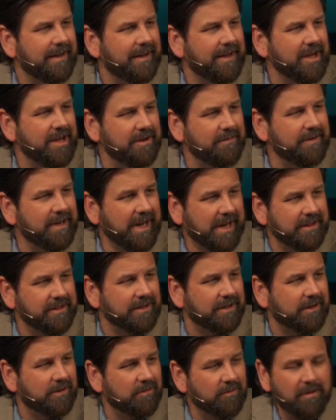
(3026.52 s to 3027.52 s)
You need
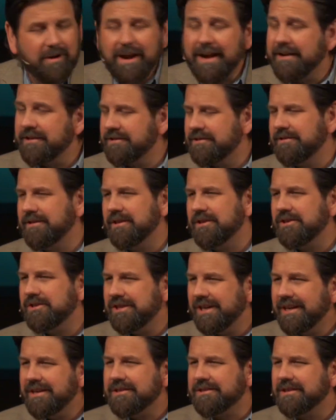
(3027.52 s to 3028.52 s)
the grace that
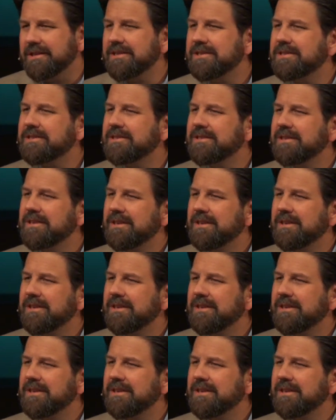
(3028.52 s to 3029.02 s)
Jesus